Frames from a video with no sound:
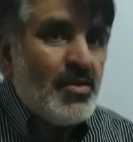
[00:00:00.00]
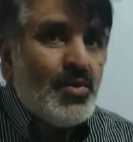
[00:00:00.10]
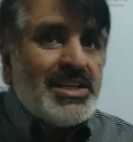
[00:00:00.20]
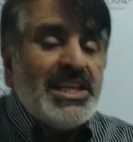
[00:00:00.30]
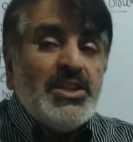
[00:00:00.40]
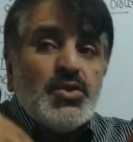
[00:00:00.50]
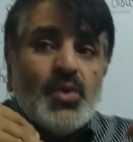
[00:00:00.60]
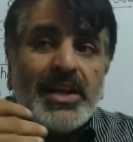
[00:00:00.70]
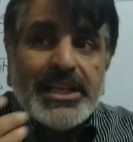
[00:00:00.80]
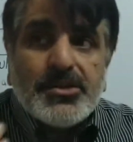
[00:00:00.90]
What is
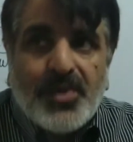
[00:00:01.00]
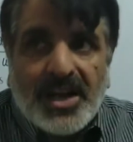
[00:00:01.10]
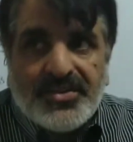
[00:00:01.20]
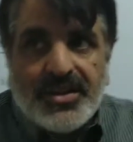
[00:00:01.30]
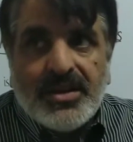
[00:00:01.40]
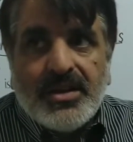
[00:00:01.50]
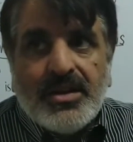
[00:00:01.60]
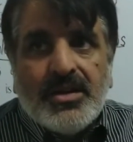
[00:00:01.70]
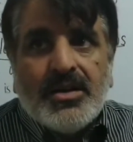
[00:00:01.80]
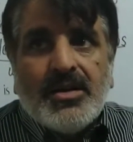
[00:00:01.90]
your response?
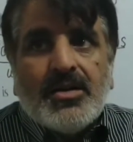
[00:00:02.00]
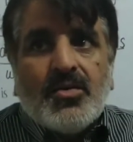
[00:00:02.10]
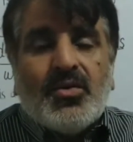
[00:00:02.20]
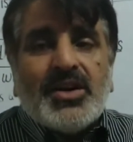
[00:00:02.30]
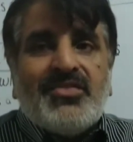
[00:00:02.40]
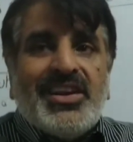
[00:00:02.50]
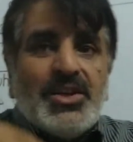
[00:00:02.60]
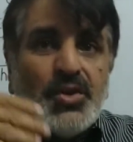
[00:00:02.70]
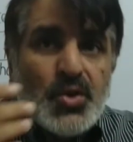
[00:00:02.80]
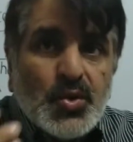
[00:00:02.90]
What will
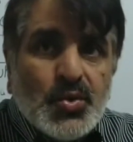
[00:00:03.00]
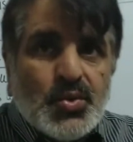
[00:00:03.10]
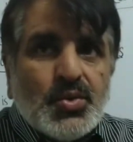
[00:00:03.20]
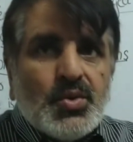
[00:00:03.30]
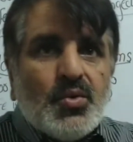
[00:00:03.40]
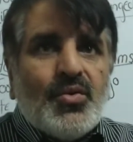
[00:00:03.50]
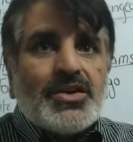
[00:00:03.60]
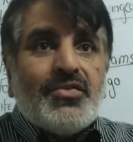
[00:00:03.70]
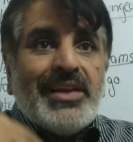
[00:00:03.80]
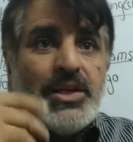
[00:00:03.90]
you do?
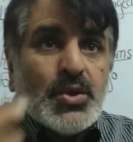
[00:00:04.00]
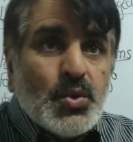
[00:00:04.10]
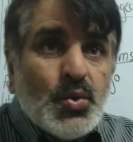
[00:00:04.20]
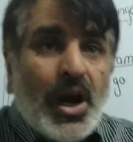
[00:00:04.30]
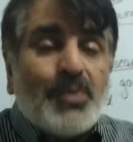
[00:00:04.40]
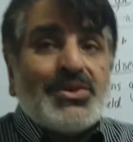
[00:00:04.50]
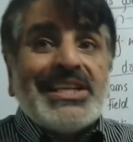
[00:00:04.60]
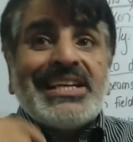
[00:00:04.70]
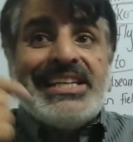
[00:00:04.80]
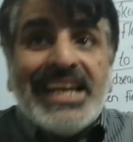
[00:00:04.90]
What will you do after
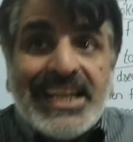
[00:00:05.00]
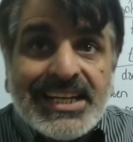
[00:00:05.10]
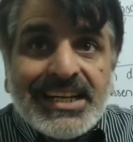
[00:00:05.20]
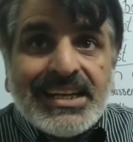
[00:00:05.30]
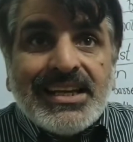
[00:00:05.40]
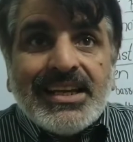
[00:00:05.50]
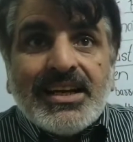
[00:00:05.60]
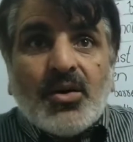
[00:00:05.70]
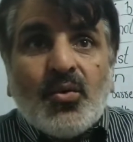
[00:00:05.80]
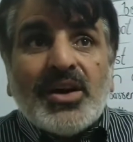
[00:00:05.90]
reading?
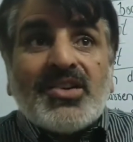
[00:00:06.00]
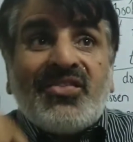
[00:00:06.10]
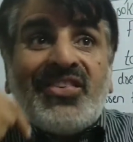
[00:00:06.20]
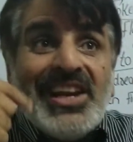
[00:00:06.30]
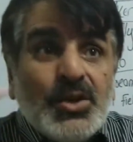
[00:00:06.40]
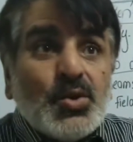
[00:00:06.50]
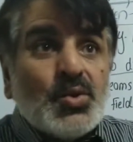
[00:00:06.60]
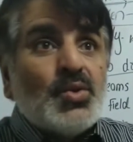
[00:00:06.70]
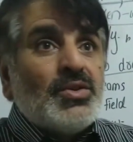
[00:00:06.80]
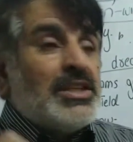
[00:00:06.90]
What will you
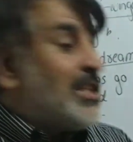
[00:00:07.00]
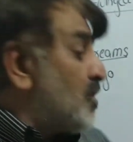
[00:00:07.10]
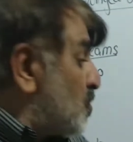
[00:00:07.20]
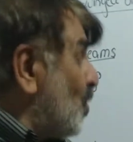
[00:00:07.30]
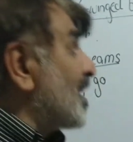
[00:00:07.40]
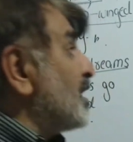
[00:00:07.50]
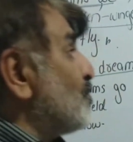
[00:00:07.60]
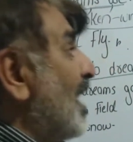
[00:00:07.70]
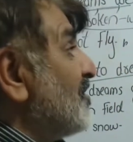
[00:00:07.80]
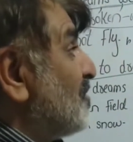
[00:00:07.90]
do? This is your
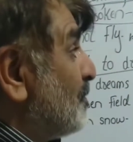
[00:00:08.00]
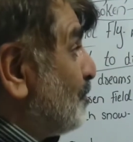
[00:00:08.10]
response.